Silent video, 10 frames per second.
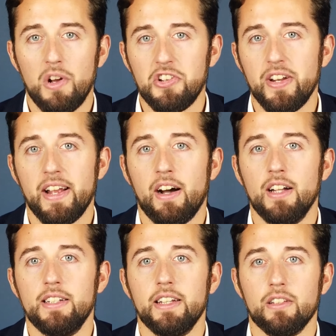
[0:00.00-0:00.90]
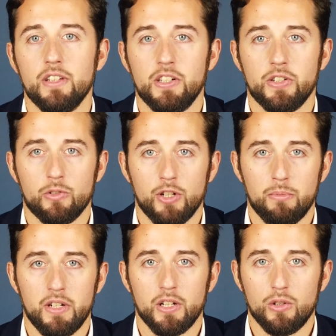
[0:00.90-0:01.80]
What should a hunting lease
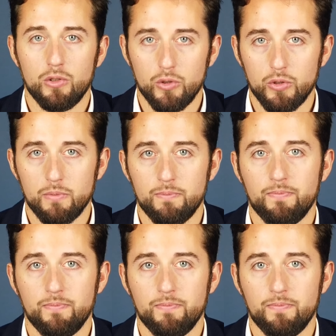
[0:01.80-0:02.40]
agreement include?